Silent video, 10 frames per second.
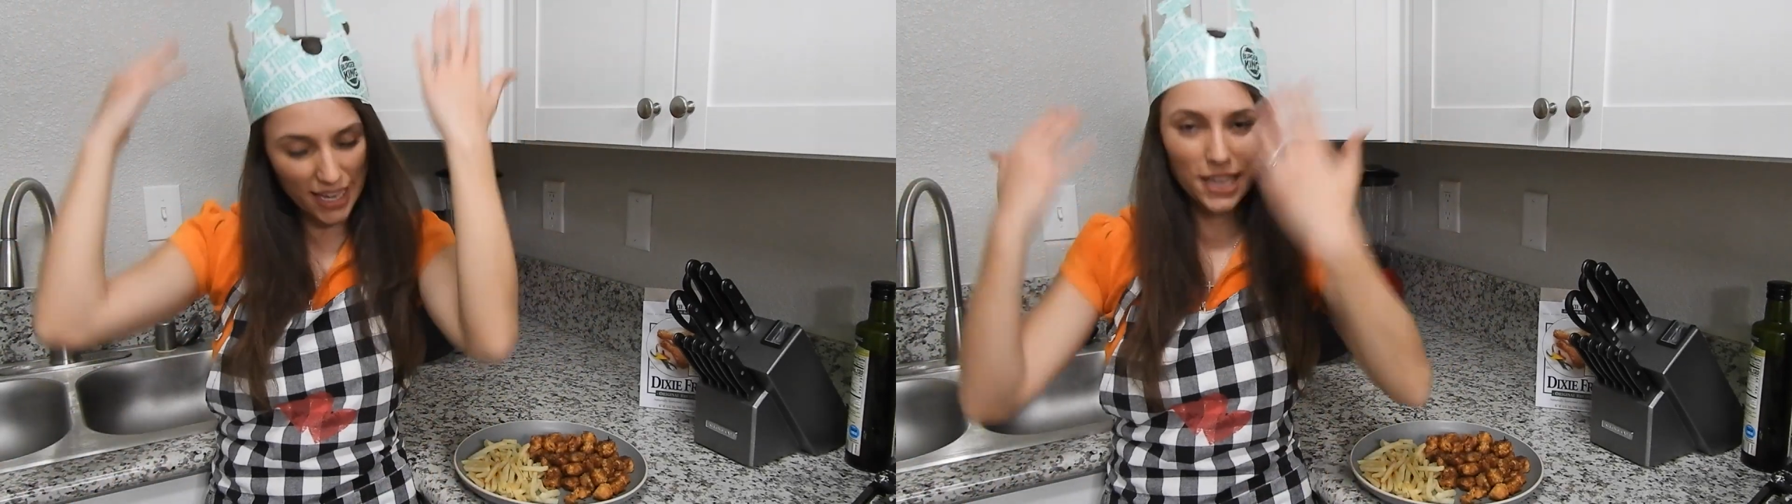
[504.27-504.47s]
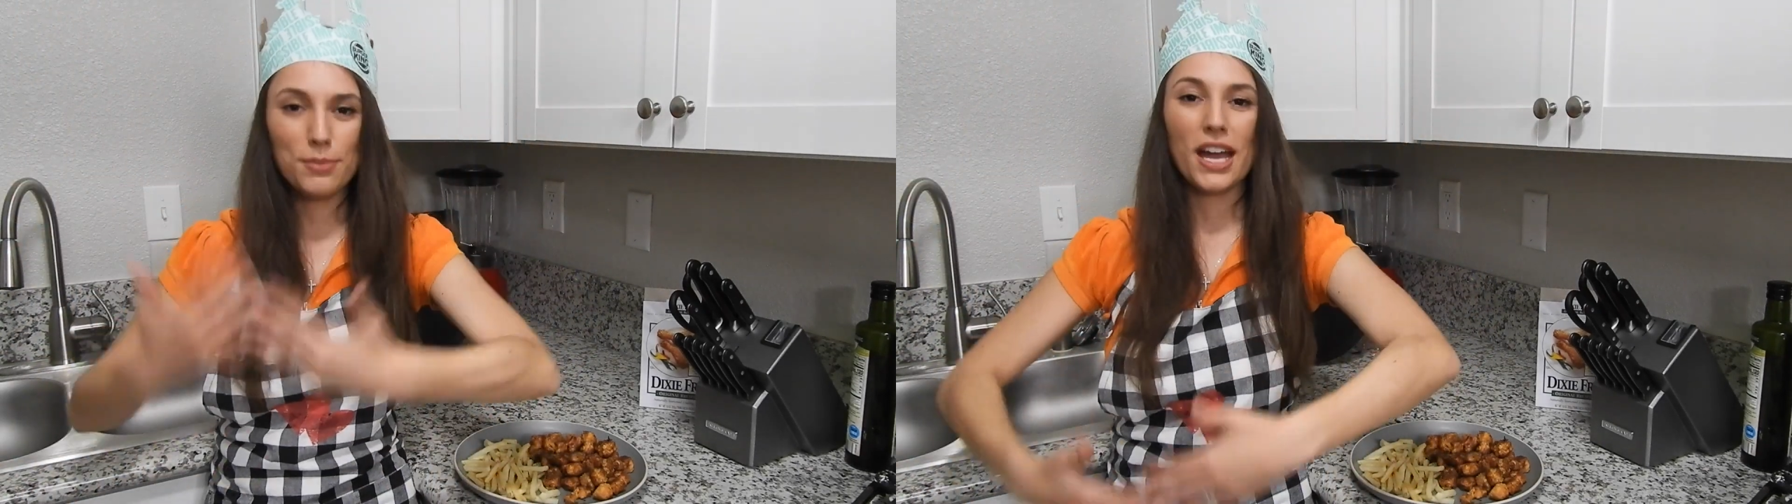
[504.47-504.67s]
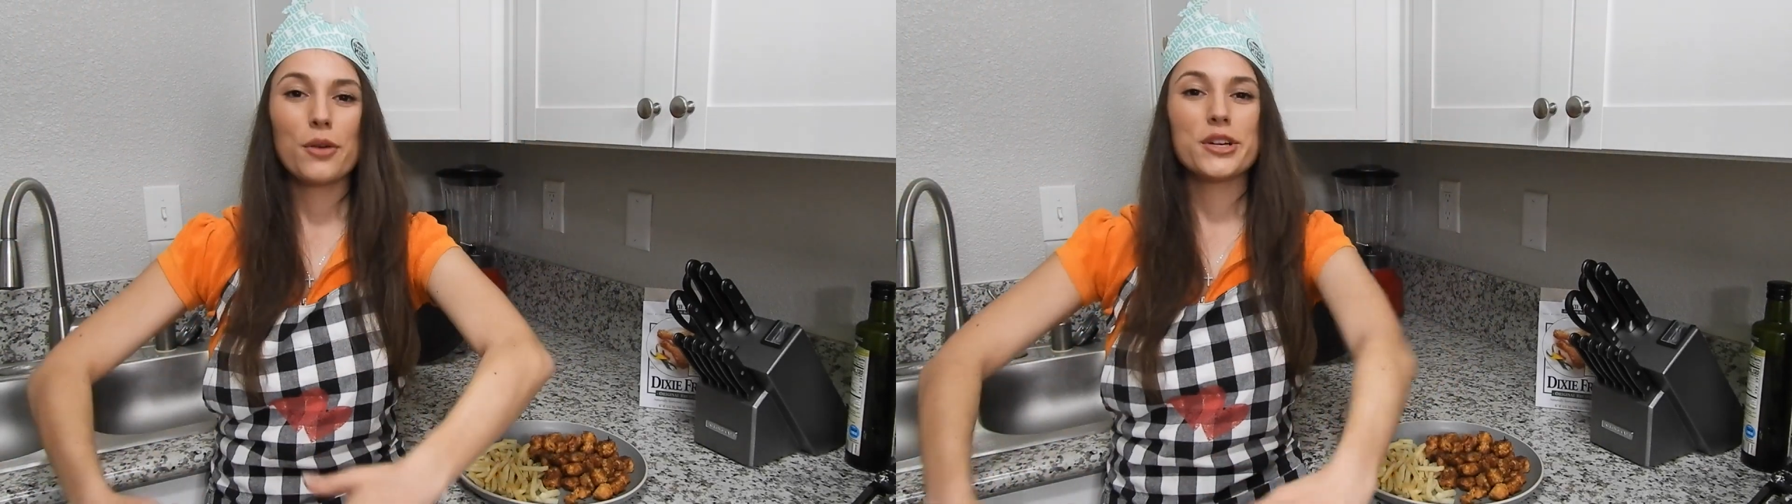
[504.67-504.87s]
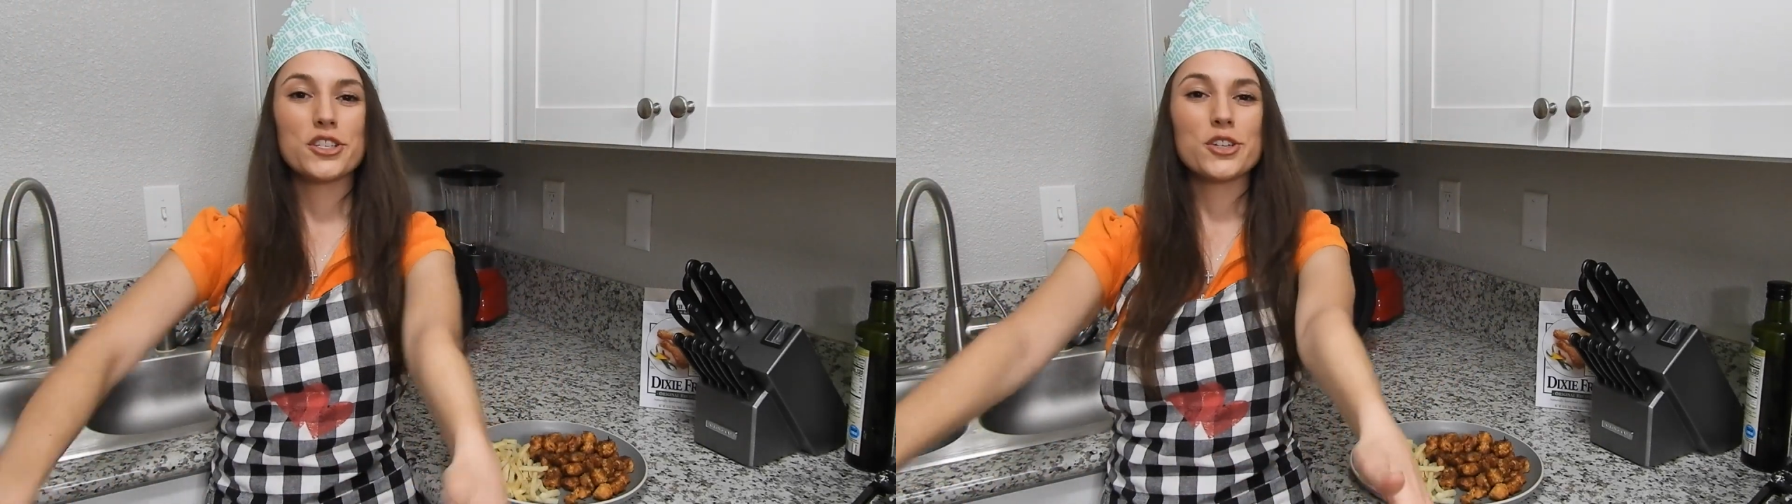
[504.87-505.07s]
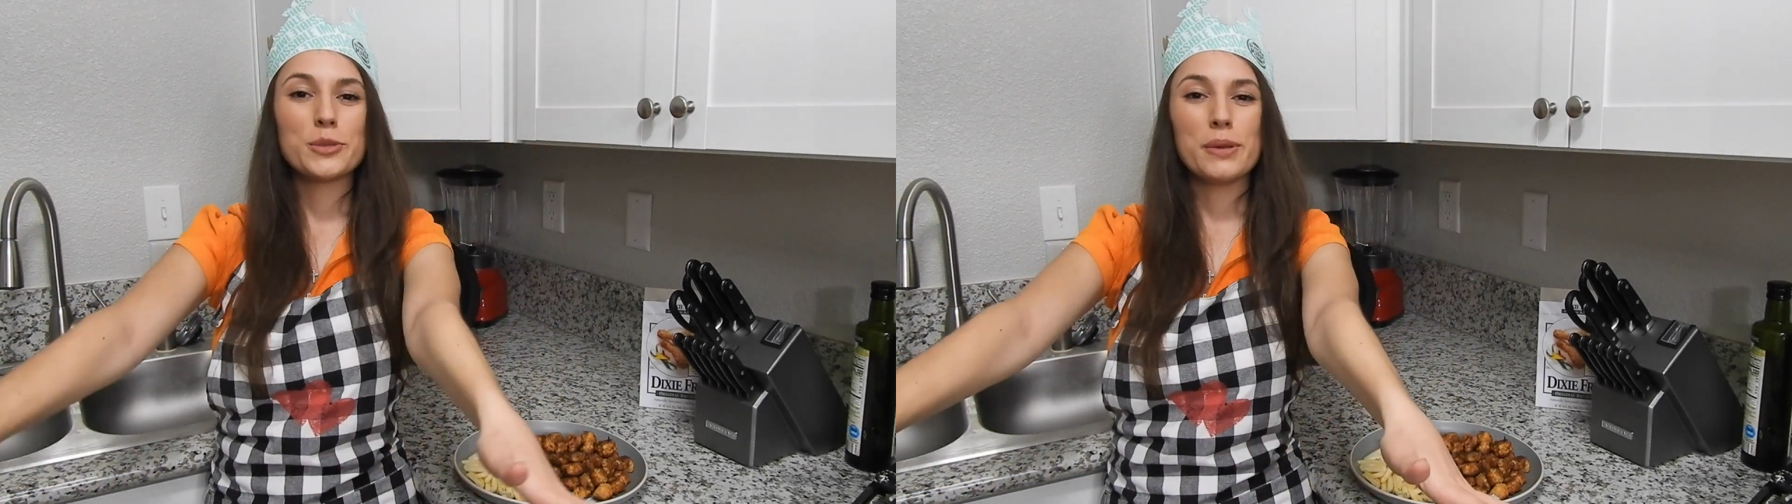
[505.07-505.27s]
in my
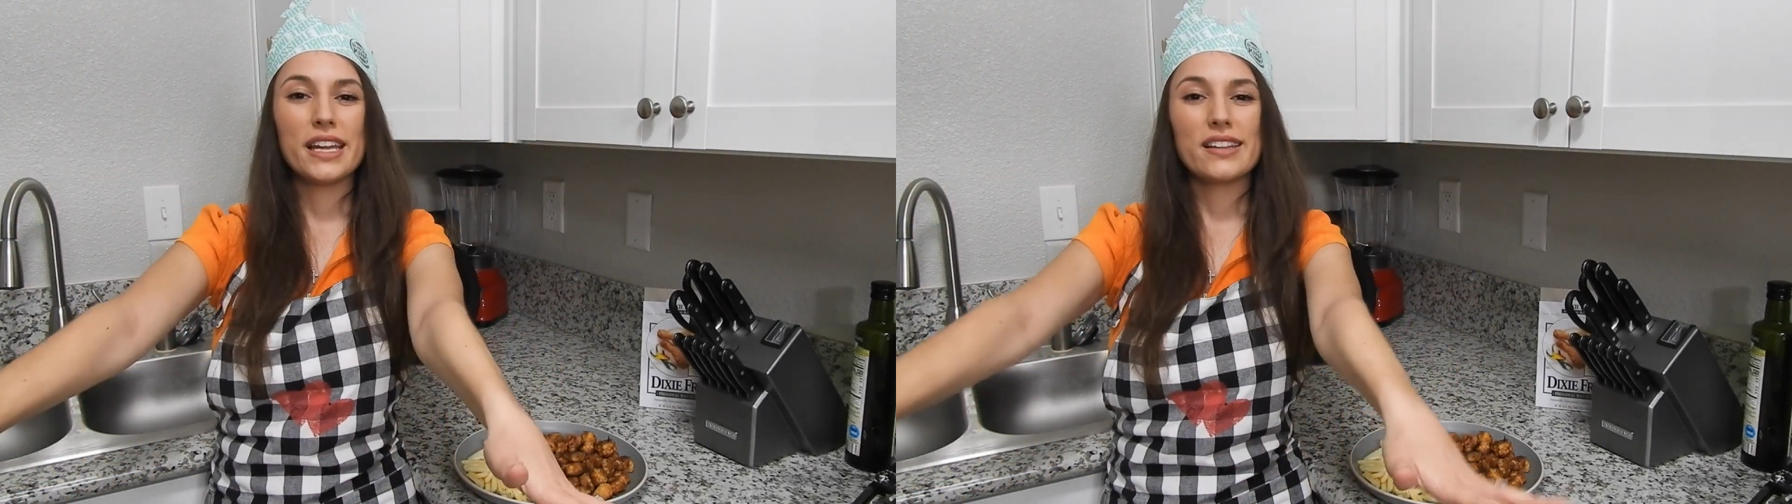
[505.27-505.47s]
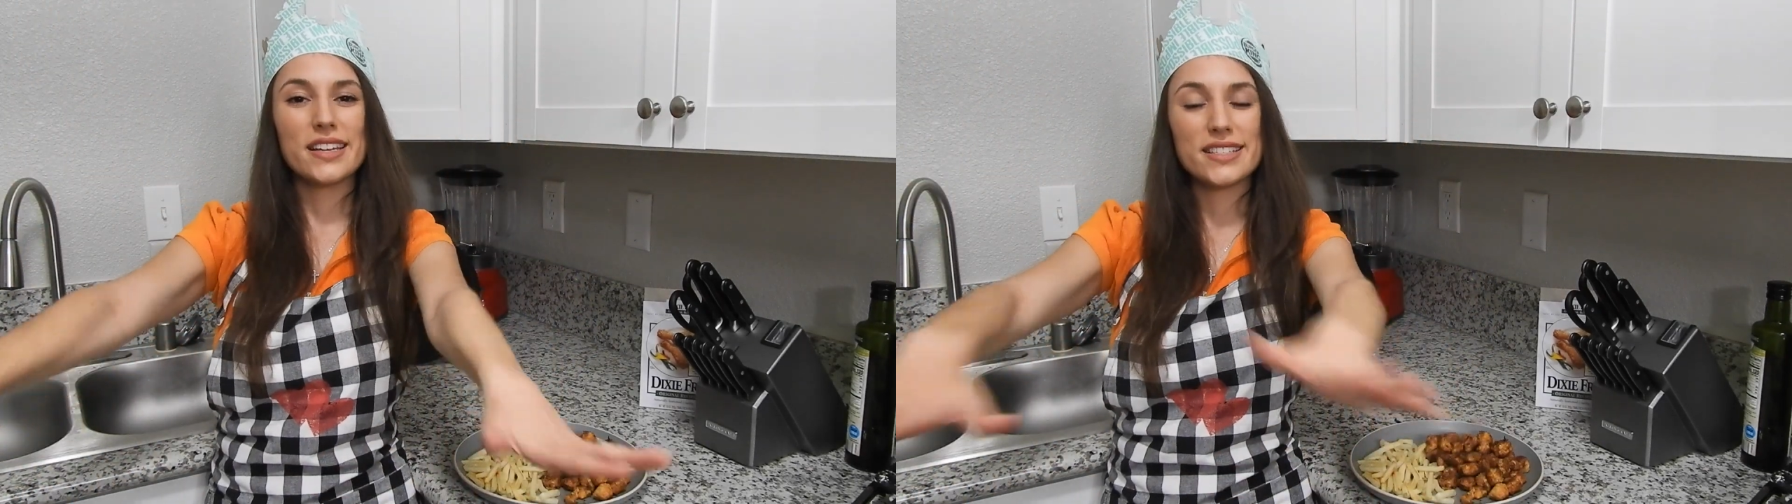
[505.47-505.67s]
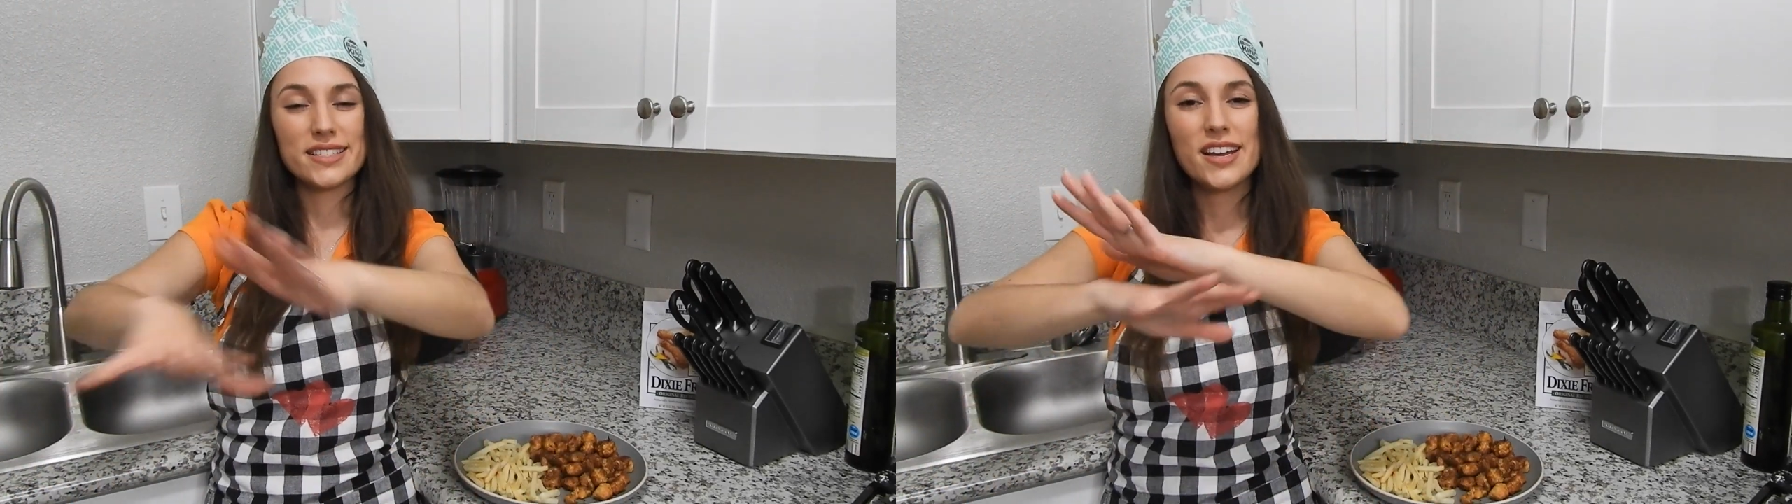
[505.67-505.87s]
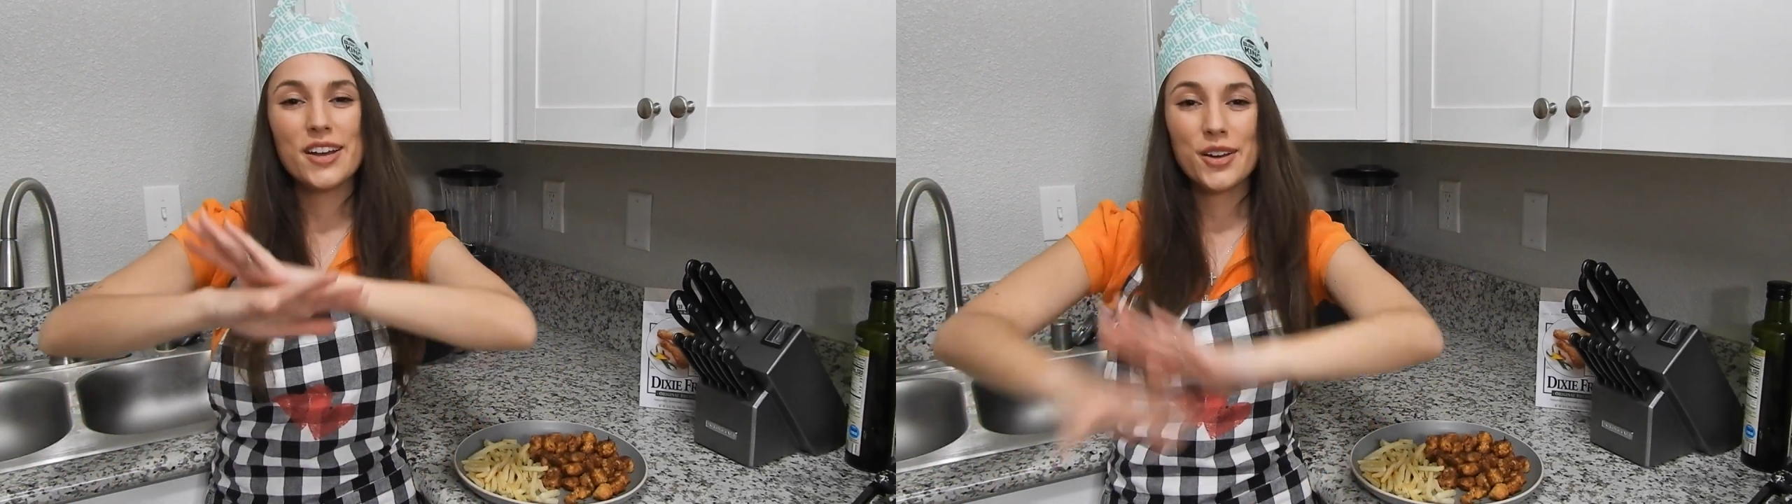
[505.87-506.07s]
originals playlist.